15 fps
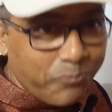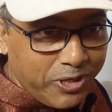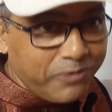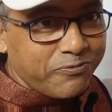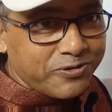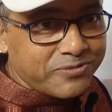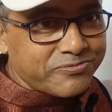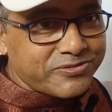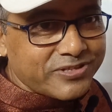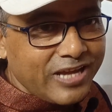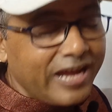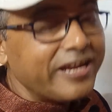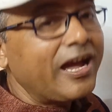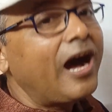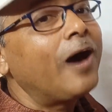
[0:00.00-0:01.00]
be verbs,
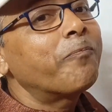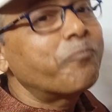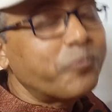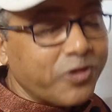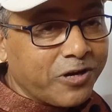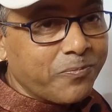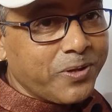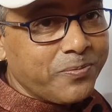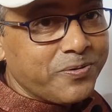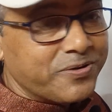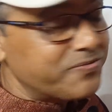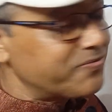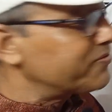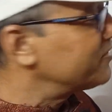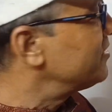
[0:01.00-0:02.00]
and after be
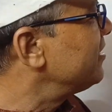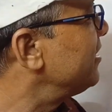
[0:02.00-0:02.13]
verbs,